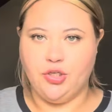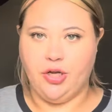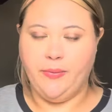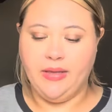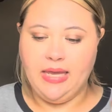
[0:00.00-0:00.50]

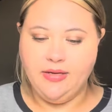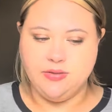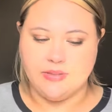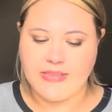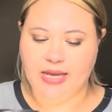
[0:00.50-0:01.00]
talk about
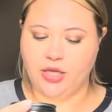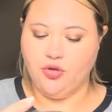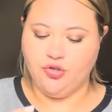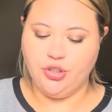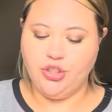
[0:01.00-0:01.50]
candles I
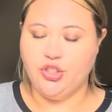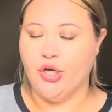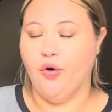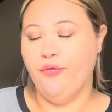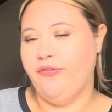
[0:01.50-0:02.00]
usually
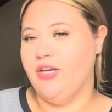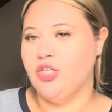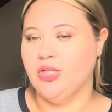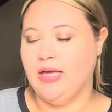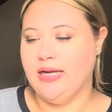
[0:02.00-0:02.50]
don't
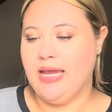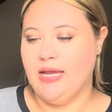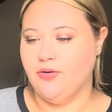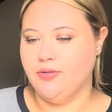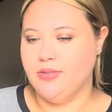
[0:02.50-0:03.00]
finish a lot of
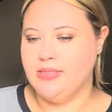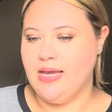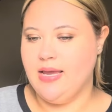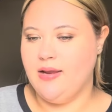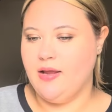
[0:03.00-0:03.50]
candles
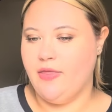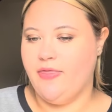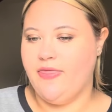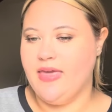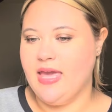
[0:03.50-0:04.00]
in
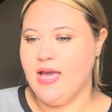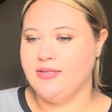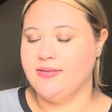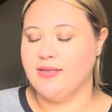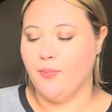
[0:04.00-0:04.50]
the
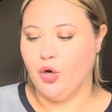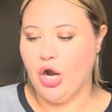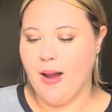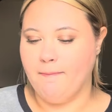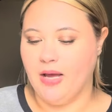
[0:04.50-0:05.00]

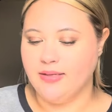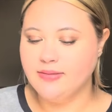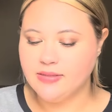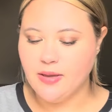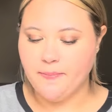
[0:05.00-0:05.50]
summer
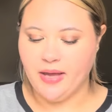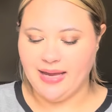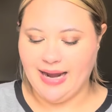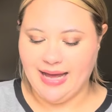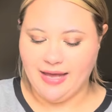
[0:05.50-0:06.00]
months
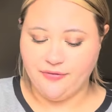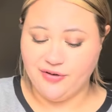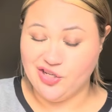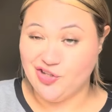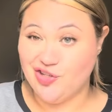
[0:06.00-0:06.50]
but I
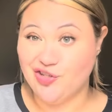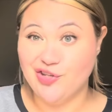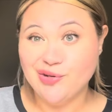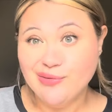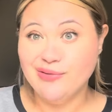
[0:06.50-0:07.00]
finished
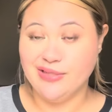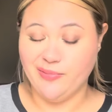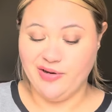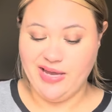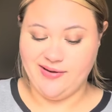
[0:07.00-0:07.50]
two
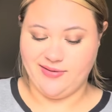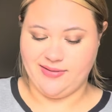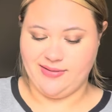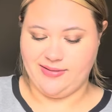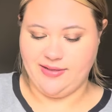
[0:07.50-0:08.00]
summer
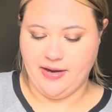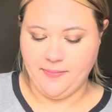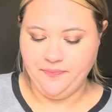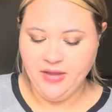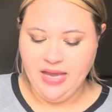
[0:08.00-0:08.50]
candles this
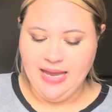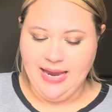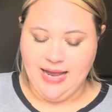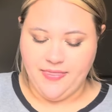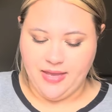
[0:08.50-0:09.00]
time
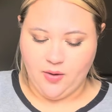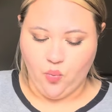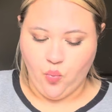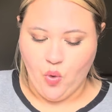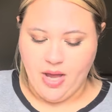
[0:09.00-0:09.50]
and
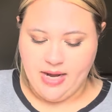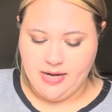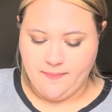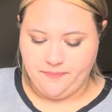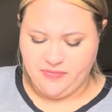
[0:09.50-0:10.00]
then
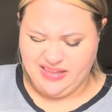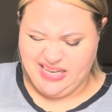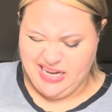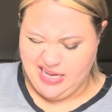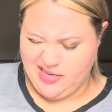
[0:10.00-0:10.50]
one
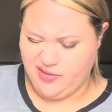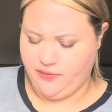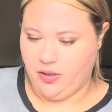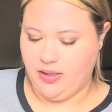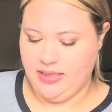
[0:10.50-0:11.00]
leading into
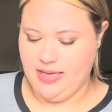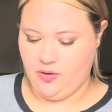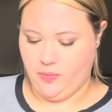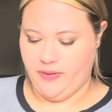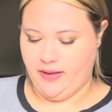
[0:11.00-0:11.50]
fall. I can't
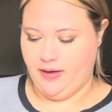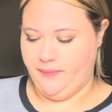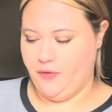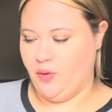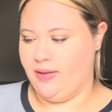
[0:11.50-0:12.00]
open that
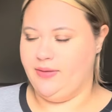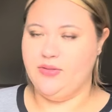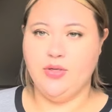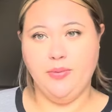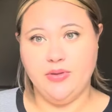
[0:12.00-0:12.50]
up. Okay, let's
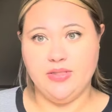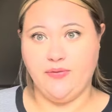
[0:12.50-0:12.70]
start with this